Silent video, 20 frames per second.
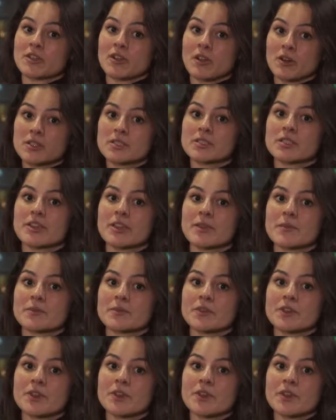long
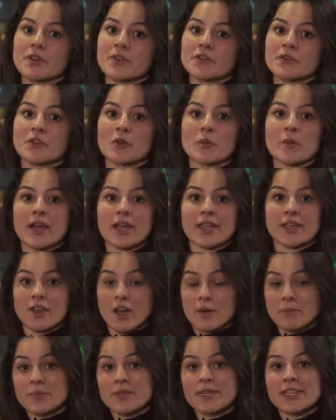term for my
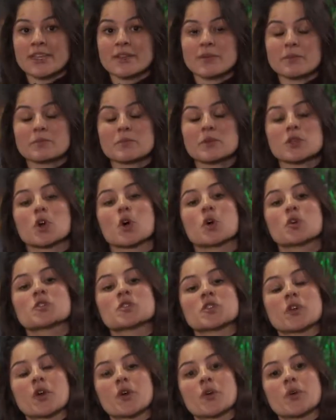company, but
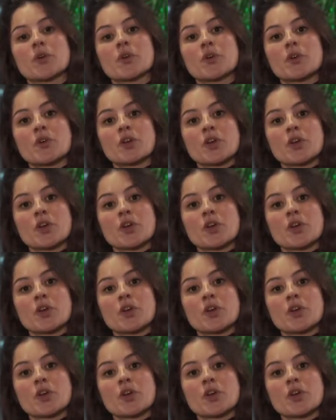also